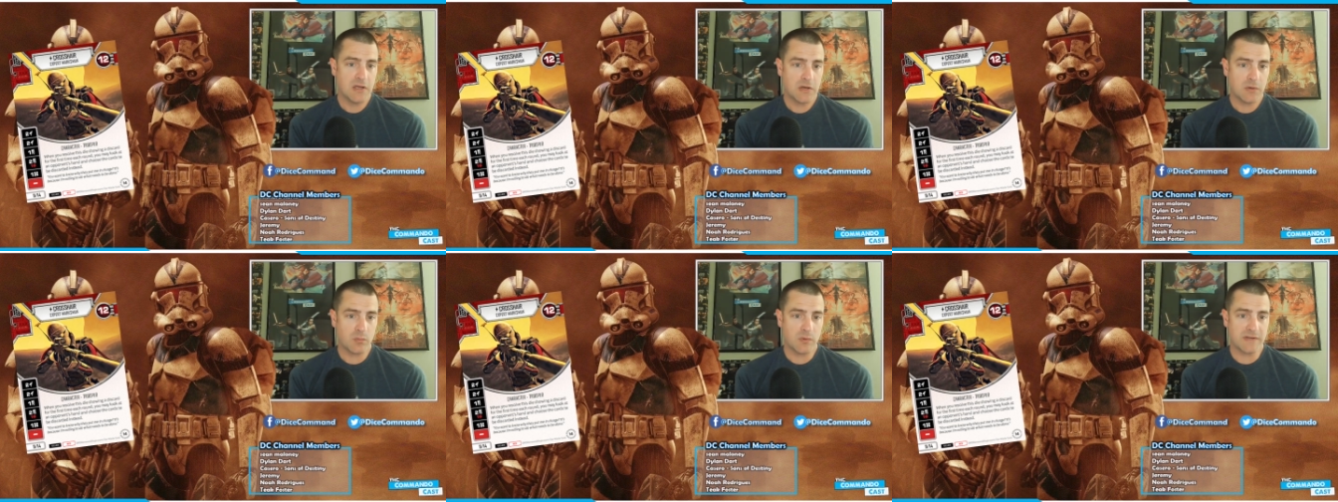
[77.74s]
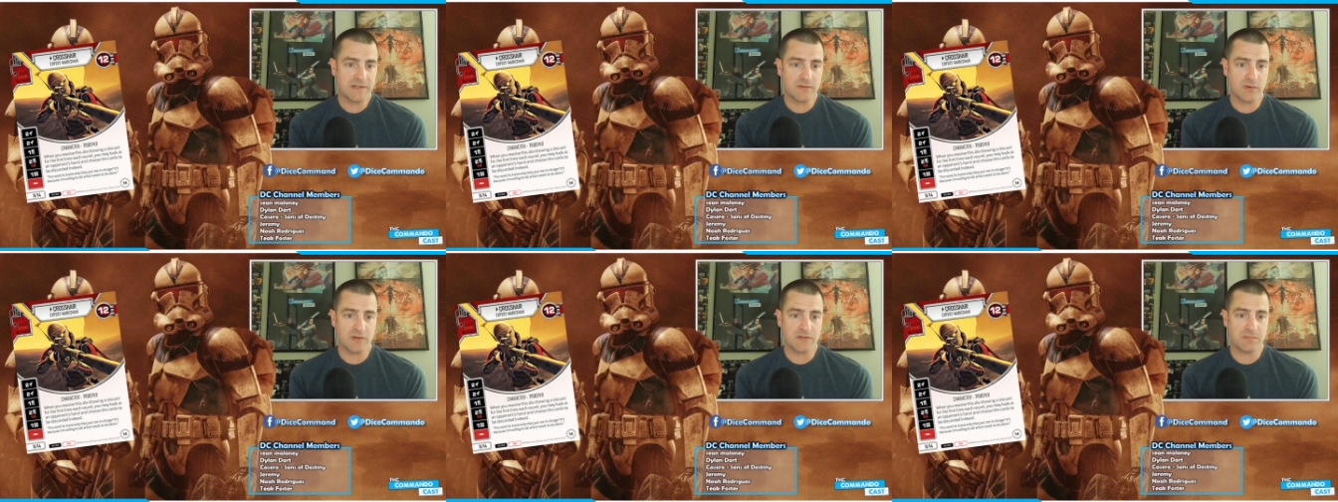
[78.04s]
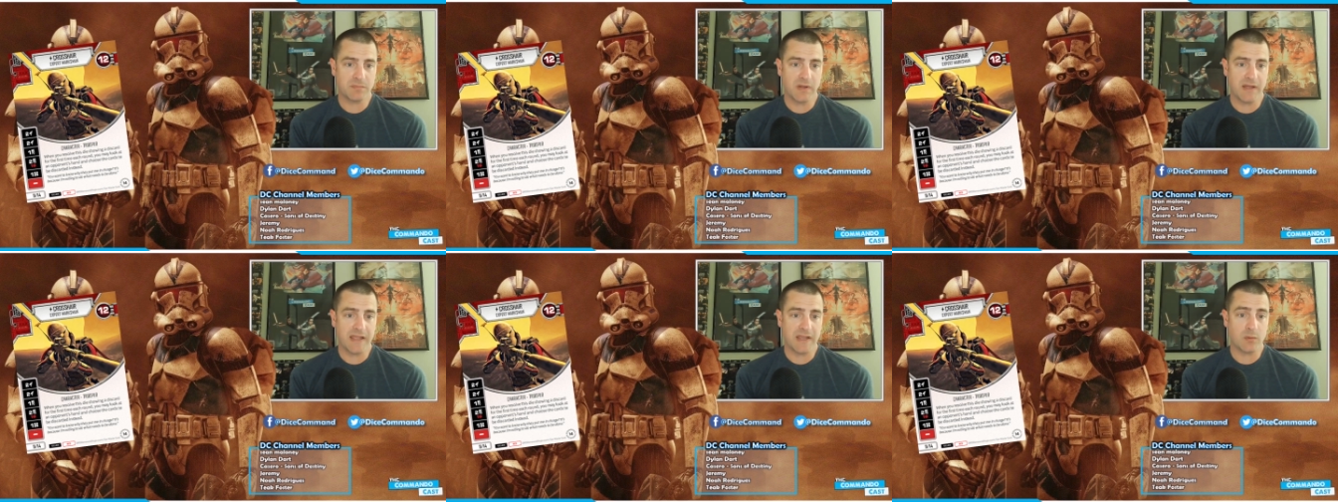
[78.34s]
resource
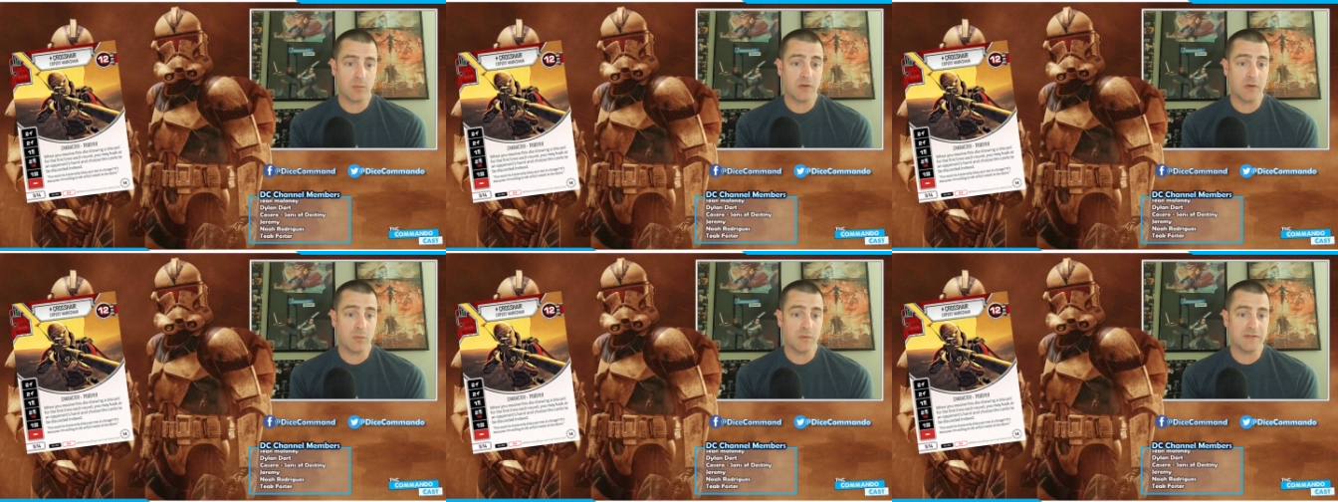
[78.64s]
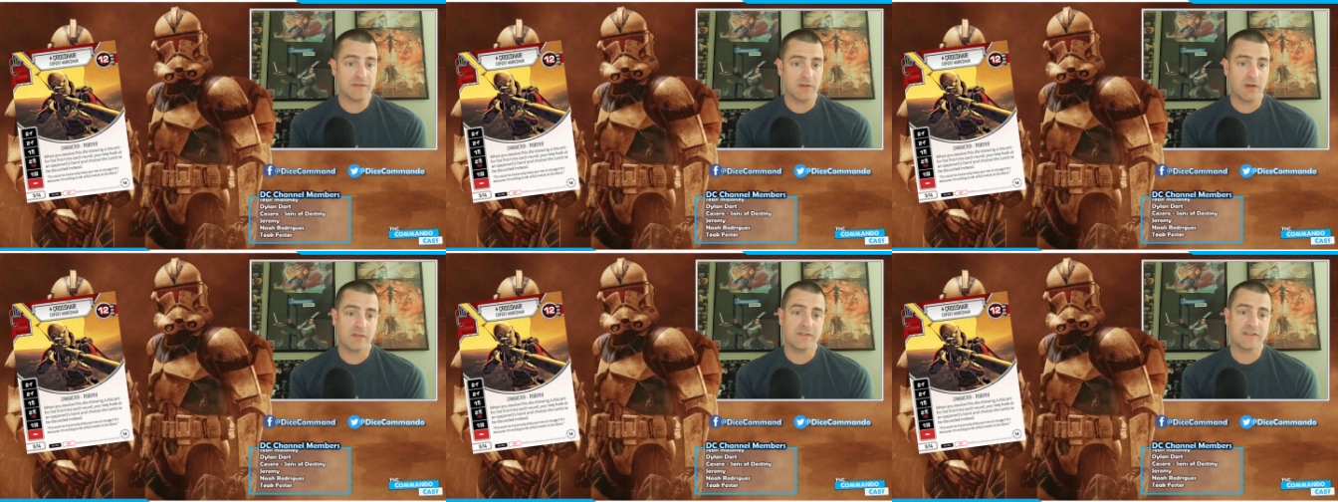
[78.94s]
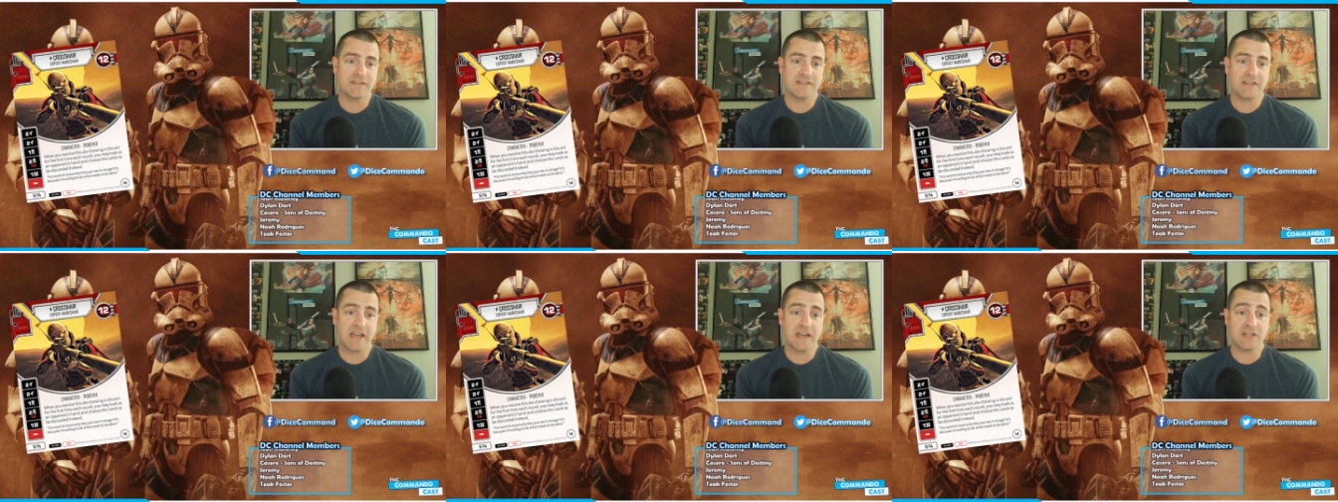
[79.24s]
blank. When you resolve
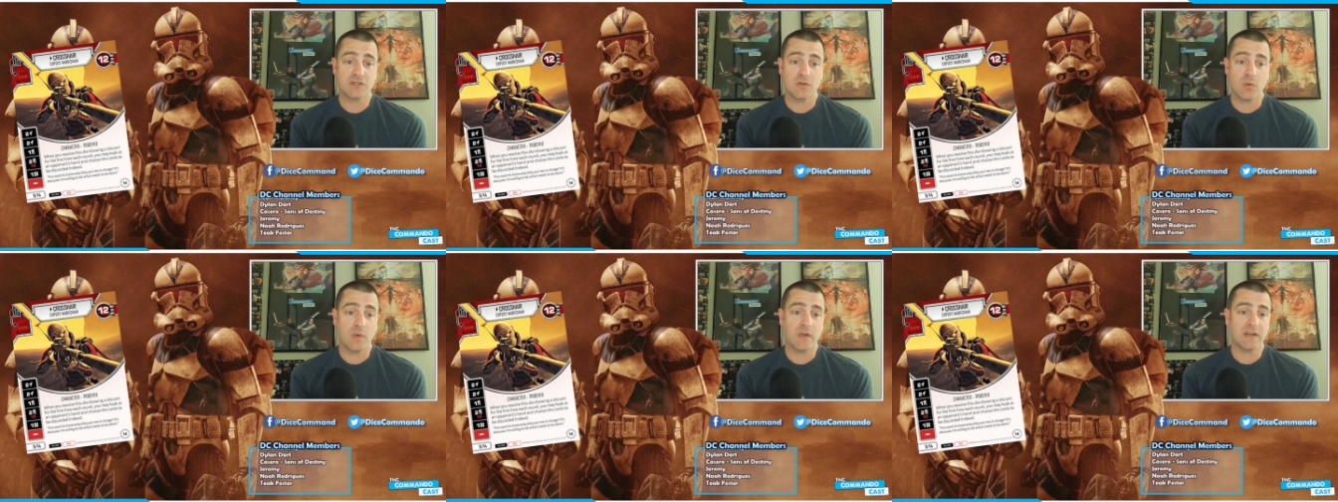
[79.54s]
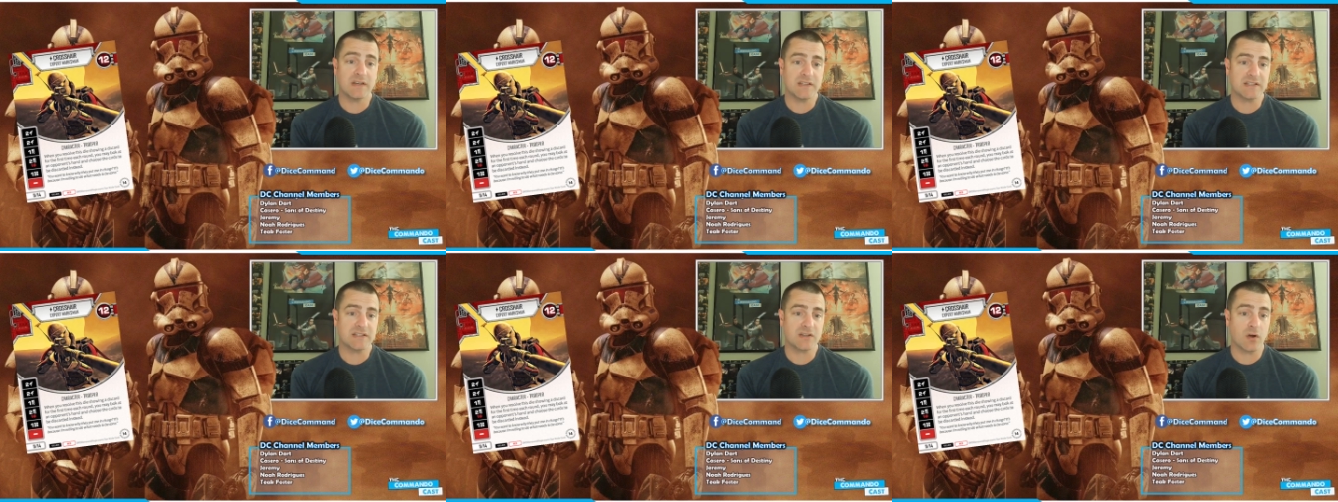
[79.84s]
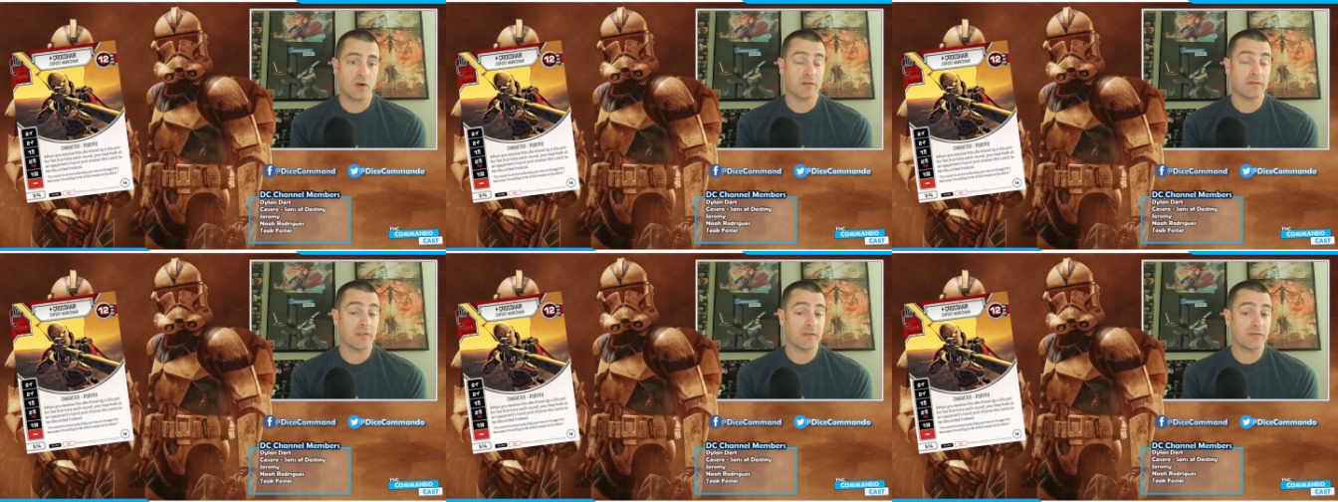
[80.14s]
this die, showing a
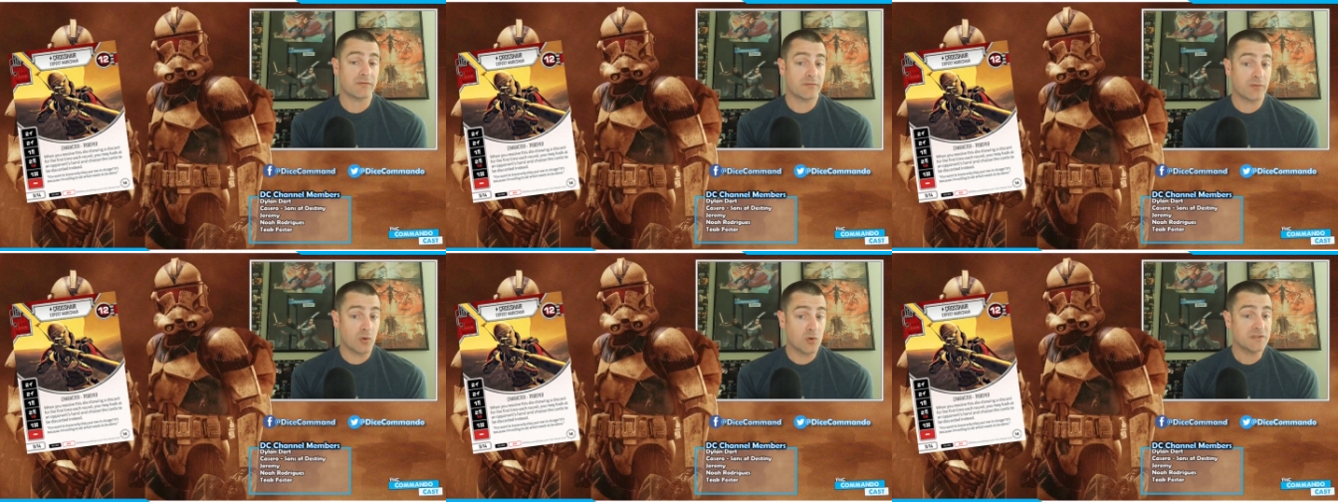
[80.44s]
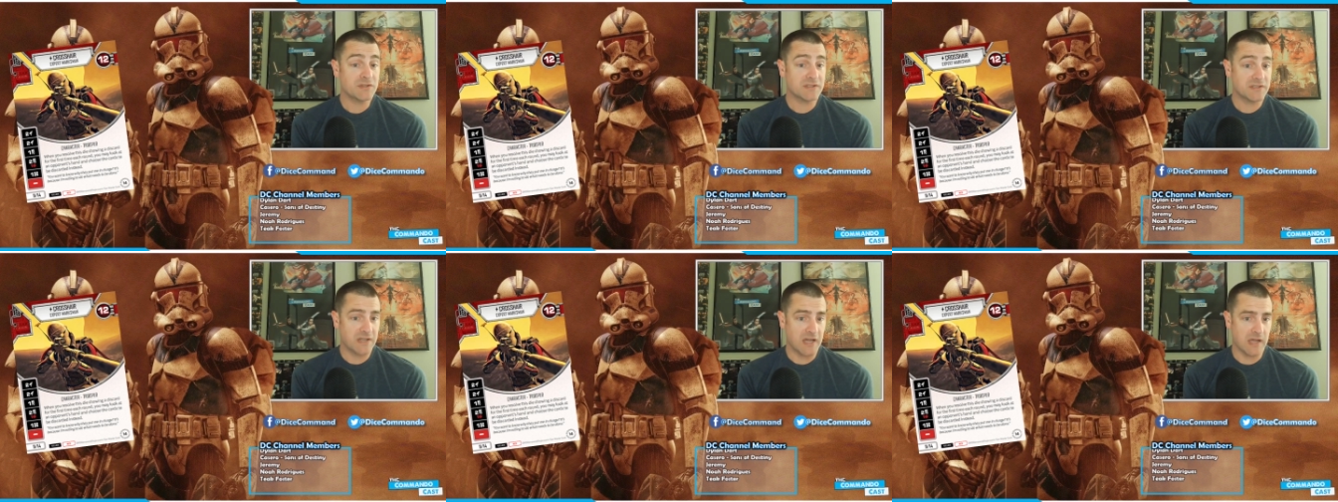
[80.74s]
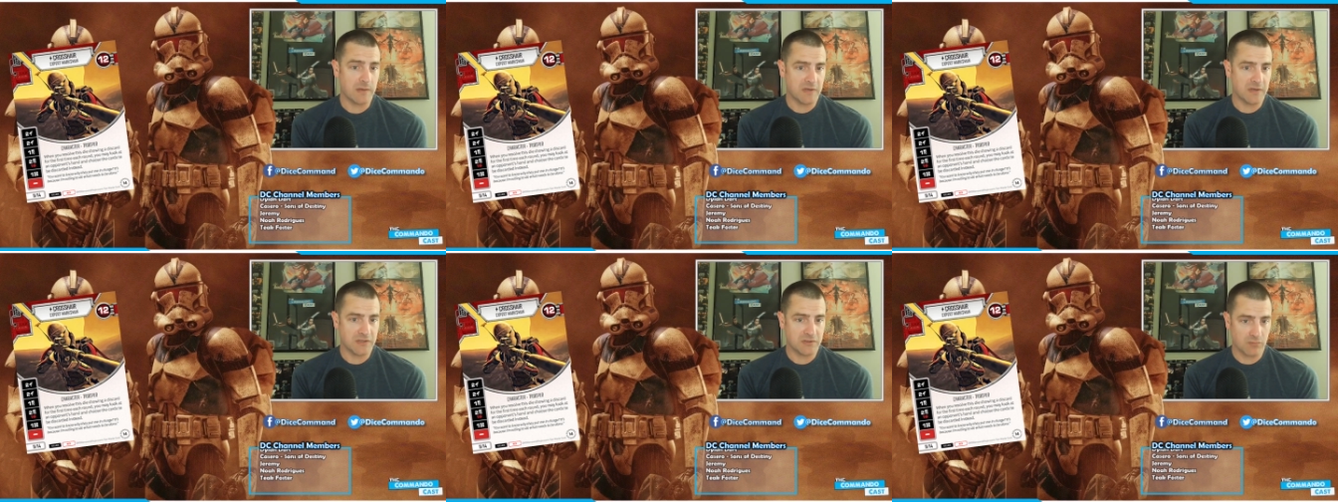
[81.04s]
discard for the first
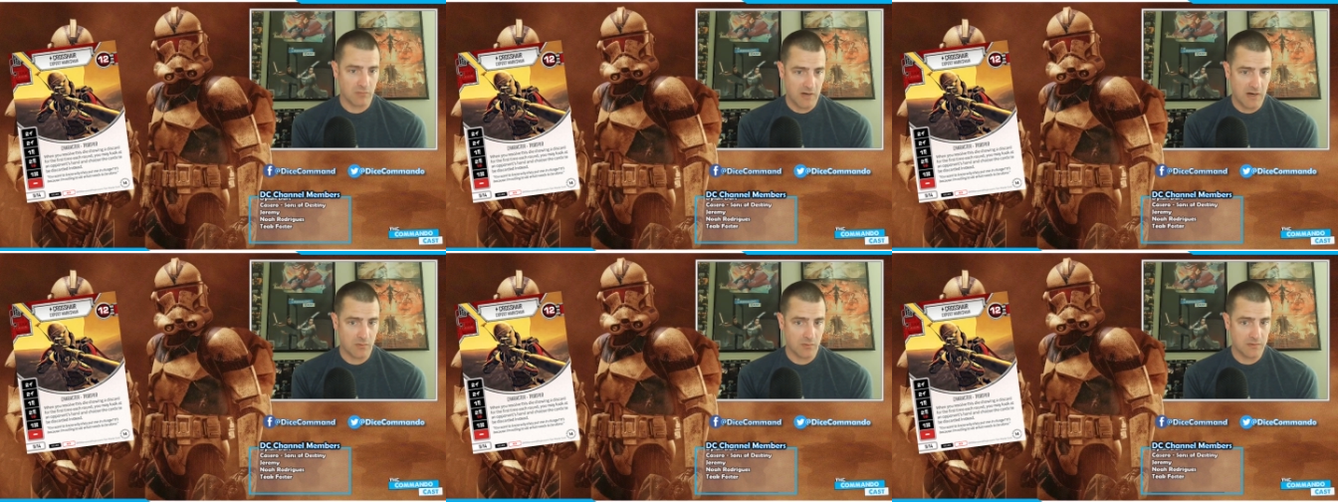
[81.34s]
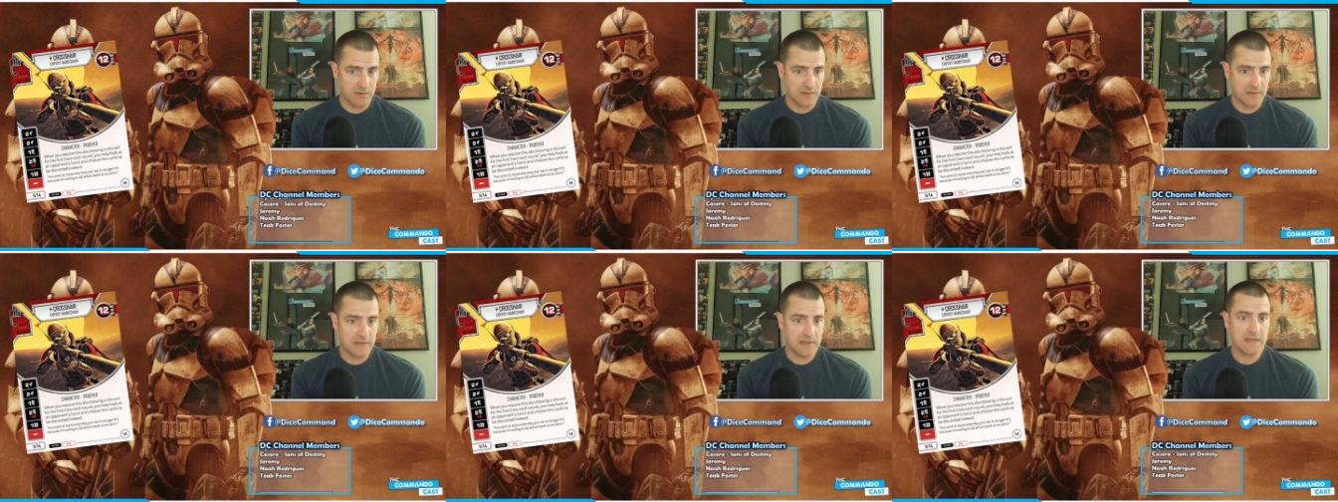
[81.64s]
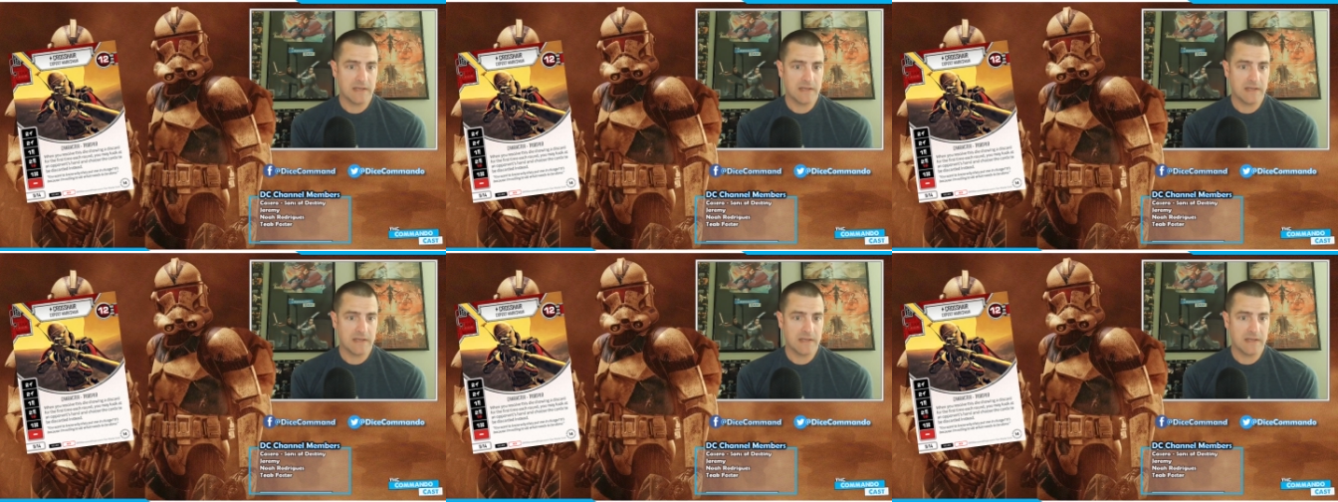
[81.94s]
time each round